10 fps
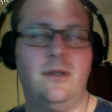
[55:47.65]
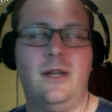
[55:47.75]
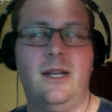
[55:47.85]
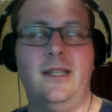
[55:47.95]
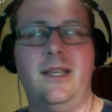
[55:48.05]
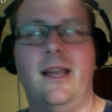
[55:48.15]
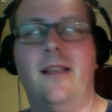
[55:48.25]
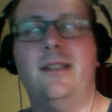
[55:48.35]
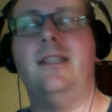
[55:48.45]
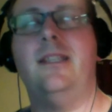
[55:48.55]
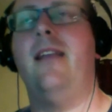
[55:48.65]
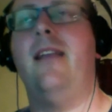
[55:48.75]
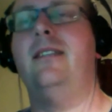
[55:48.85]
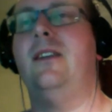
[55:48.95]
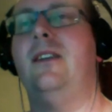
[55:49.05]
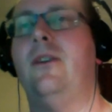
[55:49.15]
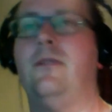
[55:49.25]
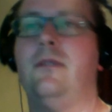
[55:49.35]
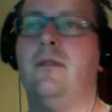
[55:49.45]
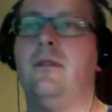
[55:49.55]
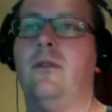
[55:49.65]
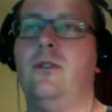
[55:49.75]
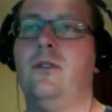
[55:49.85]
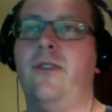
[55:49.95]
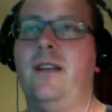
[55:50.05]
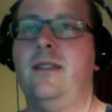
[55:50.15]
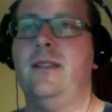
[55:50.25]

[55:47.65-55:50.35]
I nearly said Galaxy S. The Galaxy Note launch event